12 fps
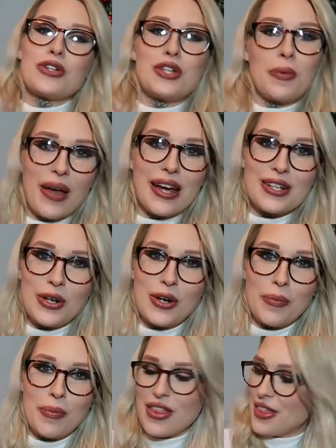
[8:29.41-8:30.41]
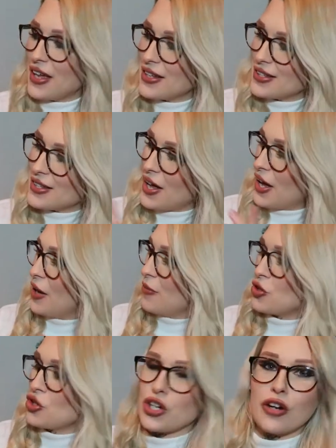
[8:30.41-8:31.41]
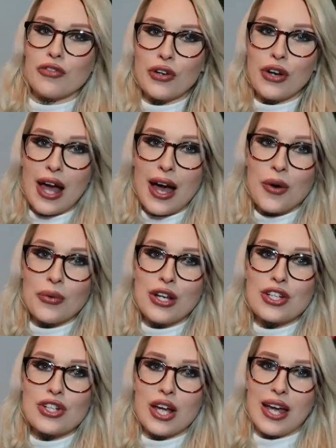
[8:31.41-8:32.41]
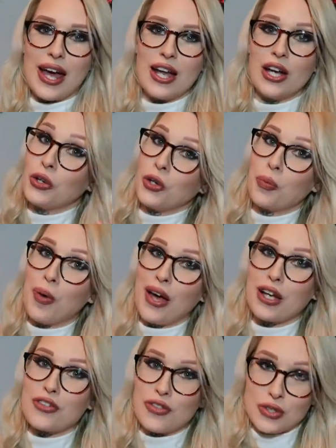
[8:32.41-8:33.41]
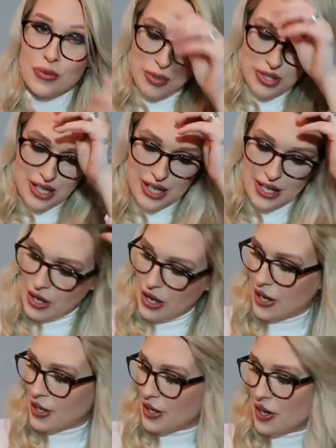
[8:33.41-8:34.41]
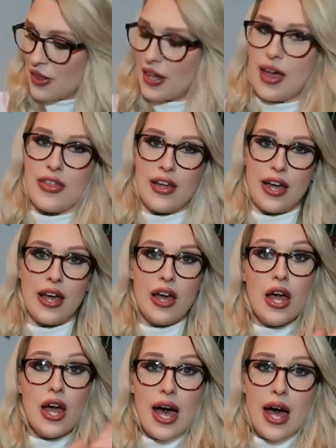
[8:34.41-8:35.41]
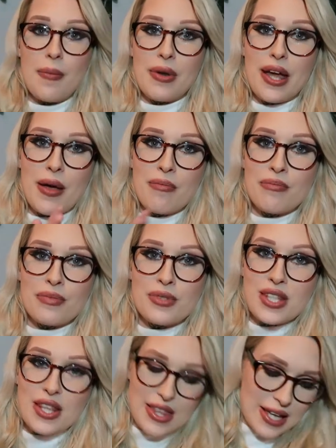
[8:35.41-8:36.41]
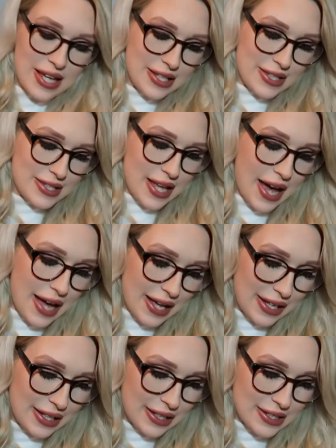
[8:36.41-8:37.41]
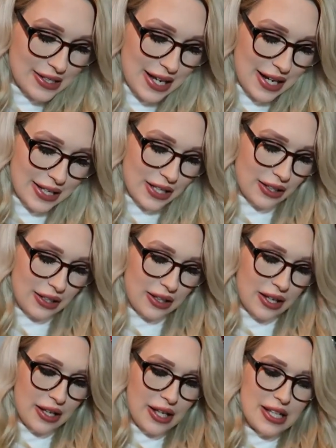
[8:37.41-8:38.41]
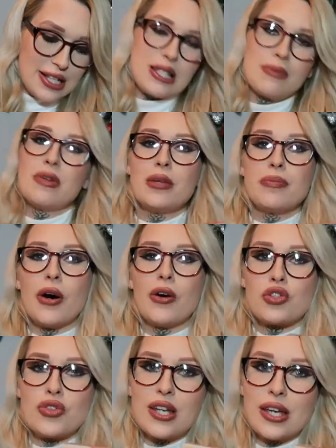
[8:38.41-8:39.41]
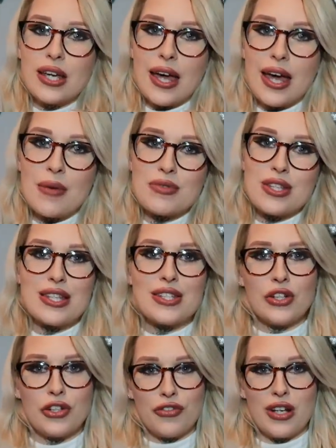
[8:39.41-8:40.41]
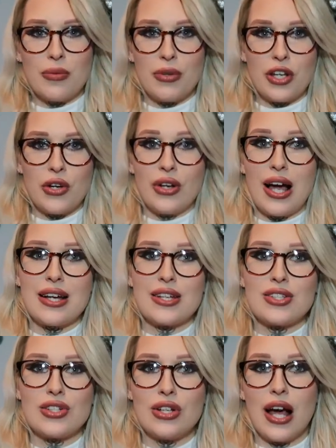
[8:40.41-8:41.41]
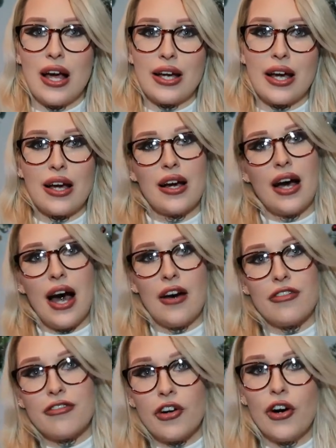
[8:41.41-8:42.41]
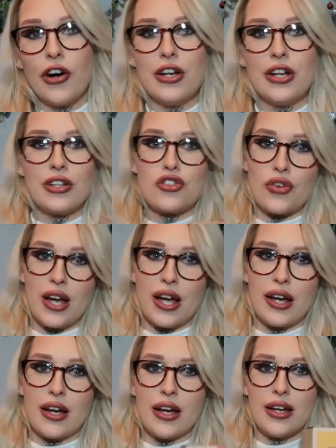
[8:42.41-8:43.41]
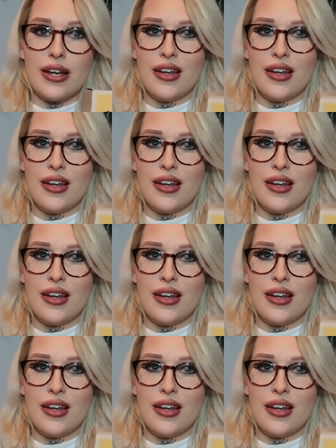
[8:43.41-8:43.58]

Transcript: also picked up this um, shot roulette, which again Luke picked for somebody, and the, the M&Ms, this, and a little spin the bottle drinking game. So these are good for anybody who likes to like have fun, drink,